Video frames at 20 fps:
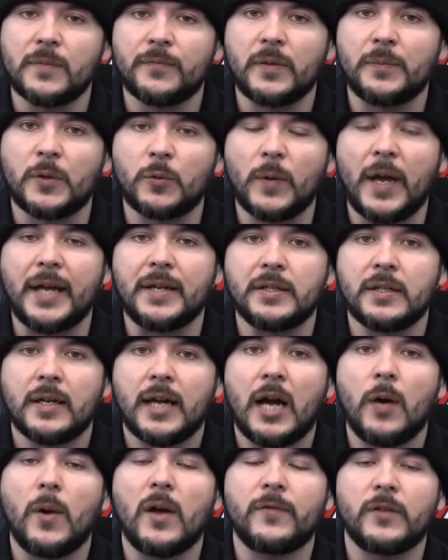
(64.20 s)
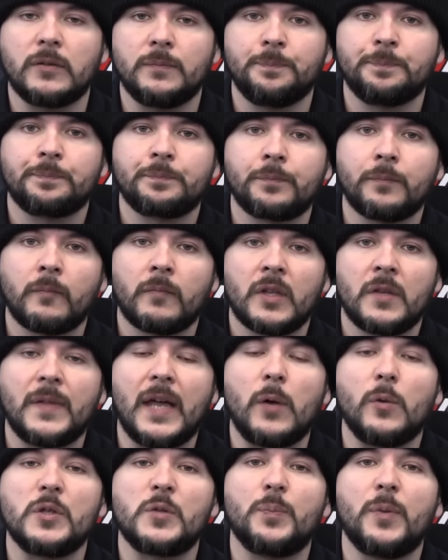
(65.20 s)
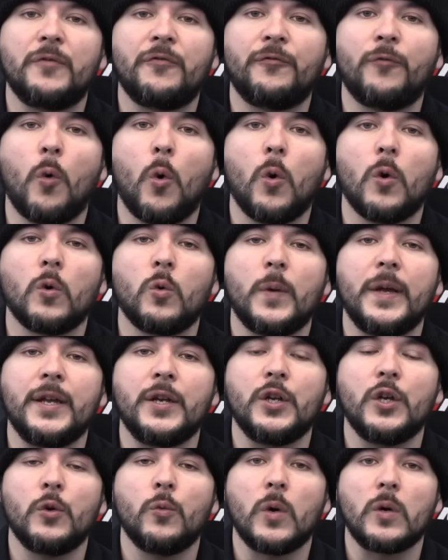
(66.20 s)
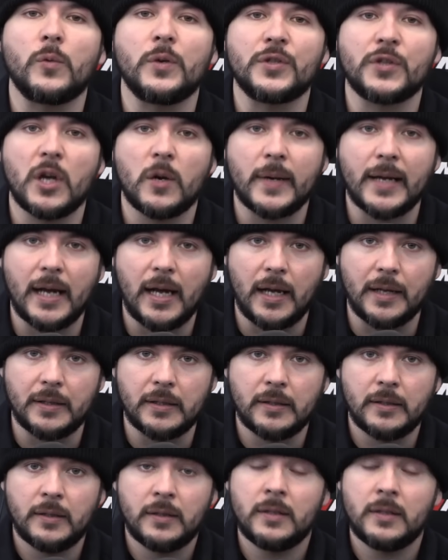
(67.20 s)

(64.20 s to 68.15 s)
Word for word: from the right. However, that was before we knew what was going on.